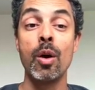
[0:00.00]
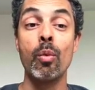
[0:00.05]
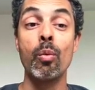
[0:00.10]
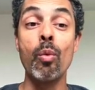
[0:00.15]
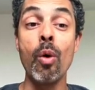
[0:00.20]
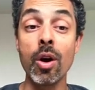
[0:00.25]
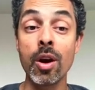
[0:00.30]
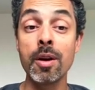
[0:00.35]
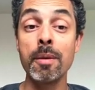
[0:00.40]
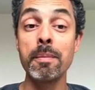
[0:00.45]

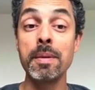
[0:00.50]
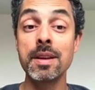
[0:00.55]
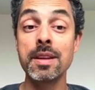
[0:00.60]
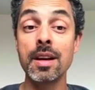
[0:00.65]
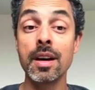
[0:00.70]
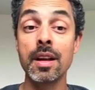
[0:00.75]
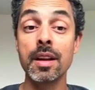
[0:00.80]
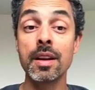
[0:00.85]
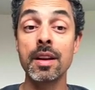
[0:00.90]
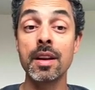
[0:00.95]
What can be
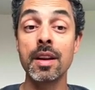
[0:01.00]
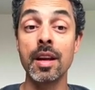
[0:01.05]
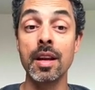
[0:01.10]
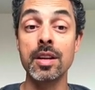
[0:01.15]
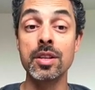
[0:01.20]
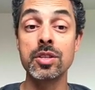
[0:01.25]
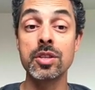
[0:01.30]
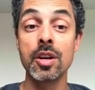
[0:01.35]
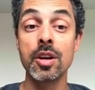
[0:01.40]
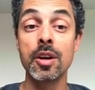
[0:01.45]
done
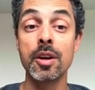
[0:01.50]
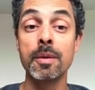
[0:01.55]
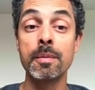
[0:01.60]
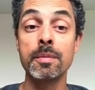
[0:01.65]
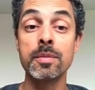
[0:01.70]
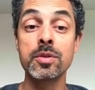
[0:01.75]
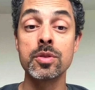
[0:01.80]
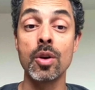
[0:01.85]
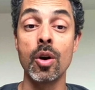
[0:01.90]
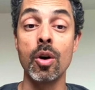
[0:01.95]
in
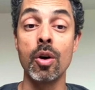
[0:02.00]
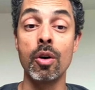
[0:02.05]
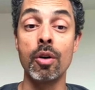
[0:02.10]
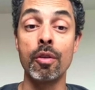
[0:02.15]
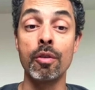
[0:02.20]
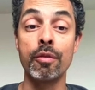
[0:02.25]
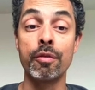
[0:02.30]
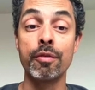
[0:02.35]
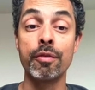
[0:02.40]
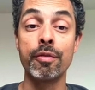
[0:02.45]
terms
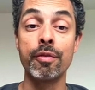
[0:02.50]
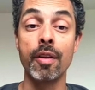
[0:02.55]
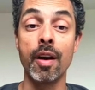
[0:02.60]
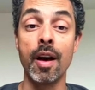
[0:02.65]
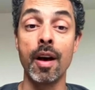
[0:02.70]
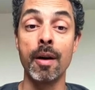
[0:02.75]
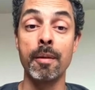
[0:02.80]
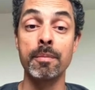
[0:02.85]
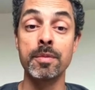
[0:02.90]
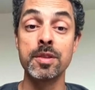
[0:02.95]
of
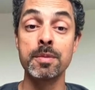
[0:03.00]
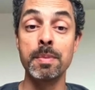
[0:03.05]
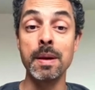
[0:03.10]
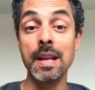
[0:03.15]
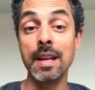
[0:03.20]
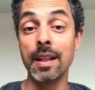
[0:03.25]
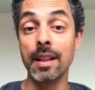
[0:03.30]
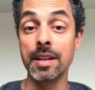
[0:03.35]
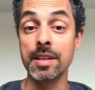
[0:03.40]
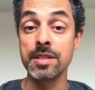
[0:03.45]

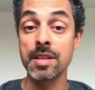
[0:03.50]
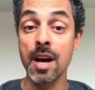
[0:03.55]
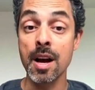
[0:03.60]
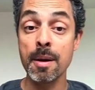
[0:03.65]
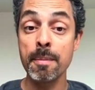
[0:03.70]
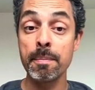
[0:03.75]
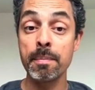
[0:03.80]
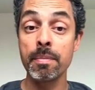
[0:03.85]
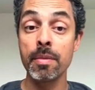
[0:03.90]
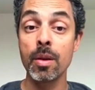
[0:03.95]
speeding this
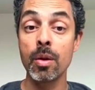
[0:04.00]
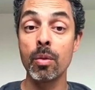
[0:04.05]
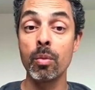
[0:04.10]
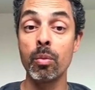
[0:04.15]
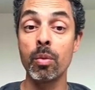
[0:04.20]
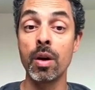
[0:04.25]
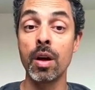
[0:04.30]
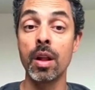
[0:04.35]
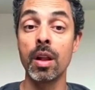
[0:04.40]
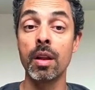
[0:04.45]
up?
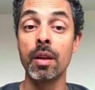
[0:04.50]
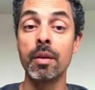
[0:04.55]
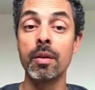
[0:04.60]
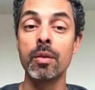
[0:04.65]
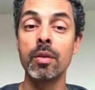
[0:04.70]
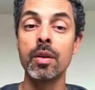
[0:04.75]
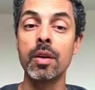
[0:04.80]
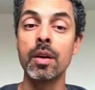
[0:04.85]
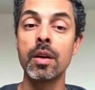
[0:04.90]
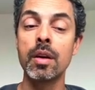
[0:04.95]
Well,
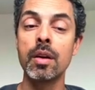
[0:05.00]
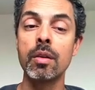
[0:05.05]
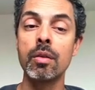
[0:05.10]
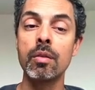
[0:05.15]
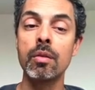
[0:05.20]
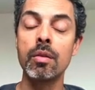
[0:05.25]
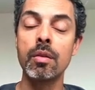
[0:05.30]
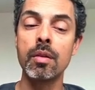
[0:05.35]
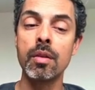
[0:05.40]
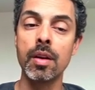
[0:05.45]

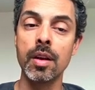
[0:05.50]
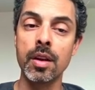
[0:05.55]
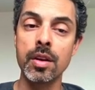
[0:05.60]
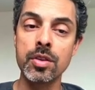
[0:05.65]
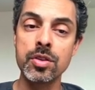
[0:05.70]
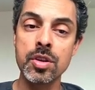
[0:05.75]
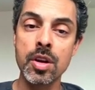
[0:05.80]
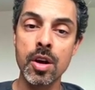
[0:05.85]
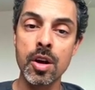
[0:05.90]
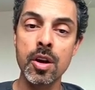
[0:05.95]
in
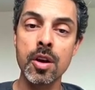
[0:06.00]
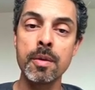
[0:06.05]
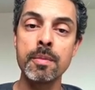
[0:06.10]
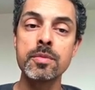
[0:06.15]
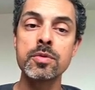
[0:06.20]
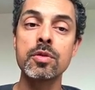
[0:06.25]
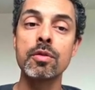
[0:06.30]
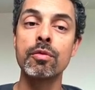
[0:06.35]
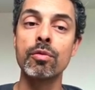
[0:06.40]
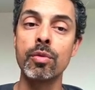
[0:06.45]

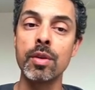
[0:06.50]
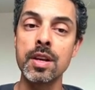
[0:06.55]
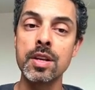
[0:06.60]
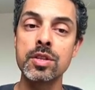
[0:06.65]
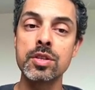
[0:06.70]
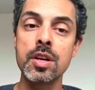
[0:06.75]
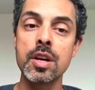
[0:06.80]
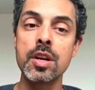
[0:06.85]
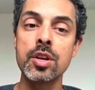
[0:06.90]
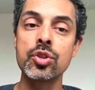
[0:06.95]
terms of
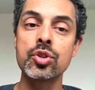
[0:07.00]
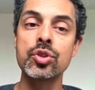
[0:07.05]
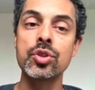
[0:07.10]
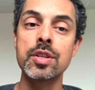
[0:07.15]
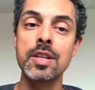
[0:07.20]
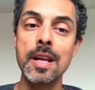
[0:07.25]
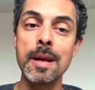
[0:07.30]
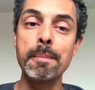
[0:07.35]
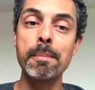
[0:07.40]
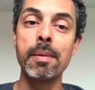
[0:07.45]
research,
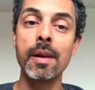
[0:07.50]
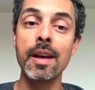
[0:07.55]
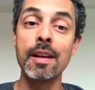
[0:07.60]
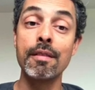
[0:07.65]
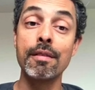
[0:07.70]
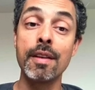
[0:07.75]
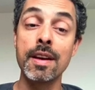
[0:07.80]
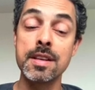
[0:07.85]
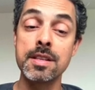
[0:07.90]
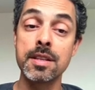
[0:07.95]
deep plane
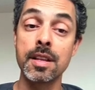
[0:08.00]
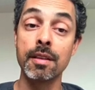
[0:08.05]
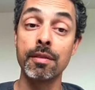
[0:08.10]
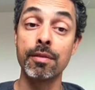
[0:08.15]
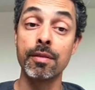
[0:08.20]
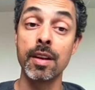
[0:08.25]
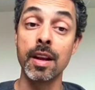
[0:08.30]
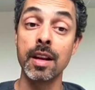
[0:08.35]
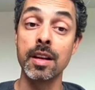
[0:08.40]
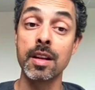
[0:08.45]

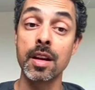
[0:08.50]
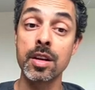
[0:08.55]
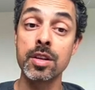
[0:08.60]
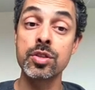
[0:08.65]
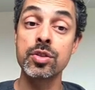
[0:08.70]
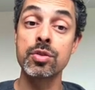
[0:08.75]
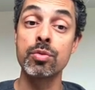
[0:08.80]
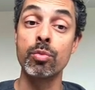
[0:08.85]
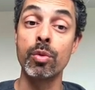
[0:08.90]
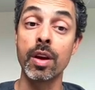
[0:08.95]
facelifting
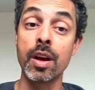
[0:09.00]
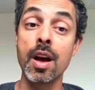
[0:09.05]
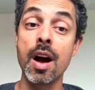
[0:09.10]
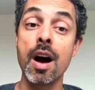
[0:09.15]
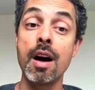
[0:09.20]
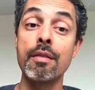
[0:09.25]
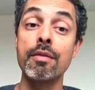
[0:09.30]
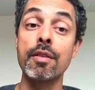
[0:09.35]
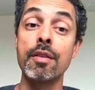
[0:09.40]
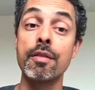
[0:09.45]
does
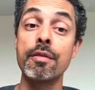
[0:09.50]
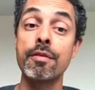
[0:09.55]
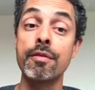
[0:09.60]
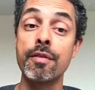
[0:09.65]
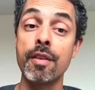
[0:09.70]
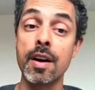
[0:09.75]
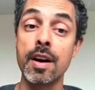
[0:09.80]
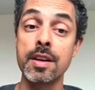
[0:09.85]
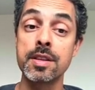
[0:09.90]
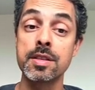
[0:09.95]
recover
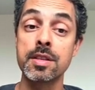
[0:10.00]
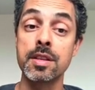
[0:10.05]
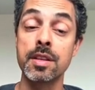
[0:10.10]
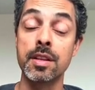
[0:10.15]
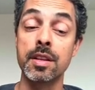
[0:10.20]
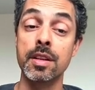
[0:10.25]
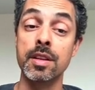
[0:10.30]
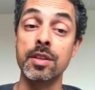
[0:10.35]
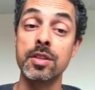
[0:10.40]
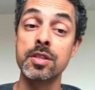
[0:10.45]
faster
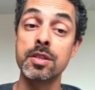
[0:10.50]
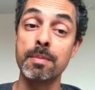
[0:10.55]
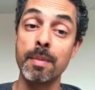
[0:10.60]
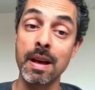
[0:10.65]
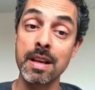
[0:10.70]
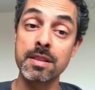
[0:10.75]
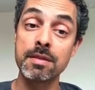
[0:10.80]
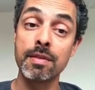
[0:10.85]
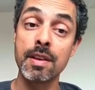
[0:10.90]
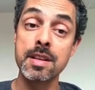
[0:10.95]
than
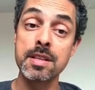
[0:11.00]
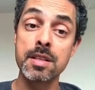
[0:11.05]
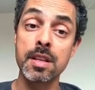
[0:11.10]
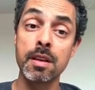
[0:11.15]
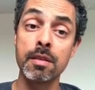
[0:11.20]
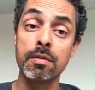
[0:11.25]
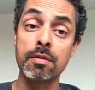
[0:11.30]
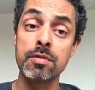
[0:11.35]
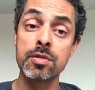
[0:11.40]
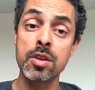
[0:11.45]
SMAS
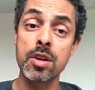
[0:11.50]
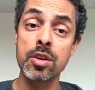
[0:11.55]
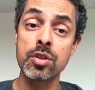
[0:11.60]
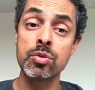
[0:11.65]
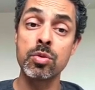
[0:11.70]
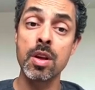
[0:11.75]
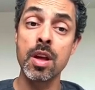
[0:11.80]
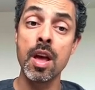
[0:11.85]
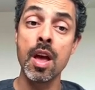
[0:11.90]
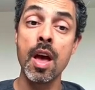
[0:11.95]
facelift
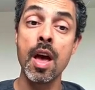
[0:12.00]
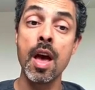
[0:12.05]
surgery.